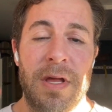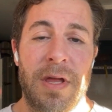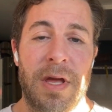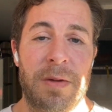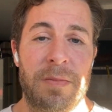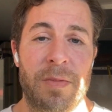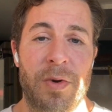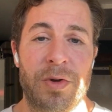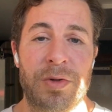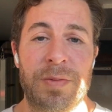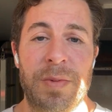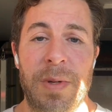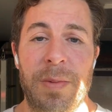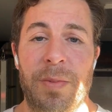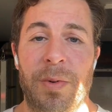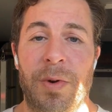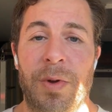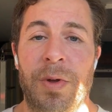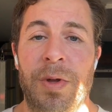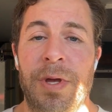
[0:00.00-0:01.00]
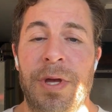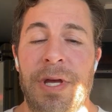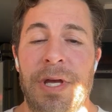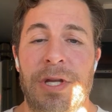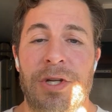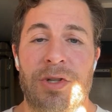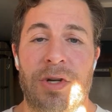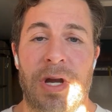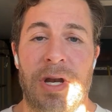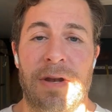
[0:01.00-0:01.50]
like most people,
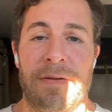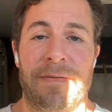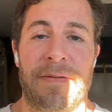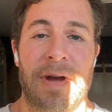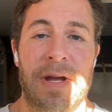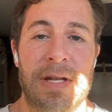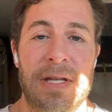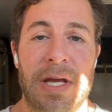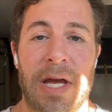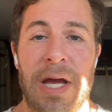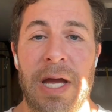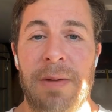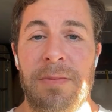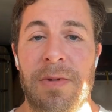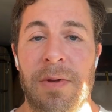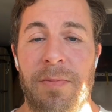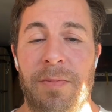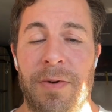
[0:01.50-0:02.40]
trying to find time to